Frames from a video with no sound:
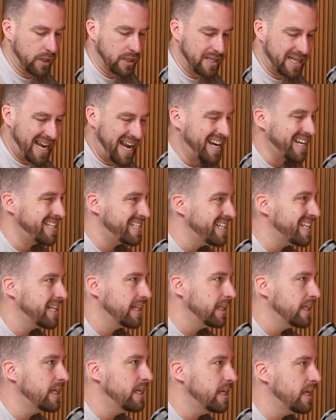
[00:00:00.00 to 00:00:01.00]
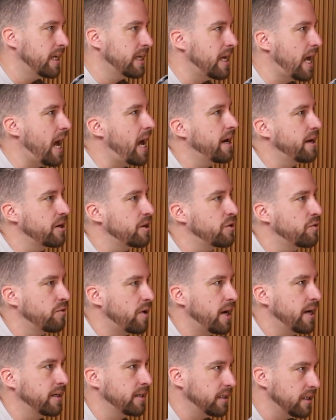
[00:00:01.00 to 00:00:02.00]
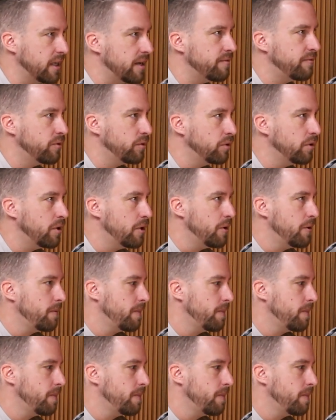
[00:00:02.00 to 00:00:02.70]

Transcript: tactically and at a ground level,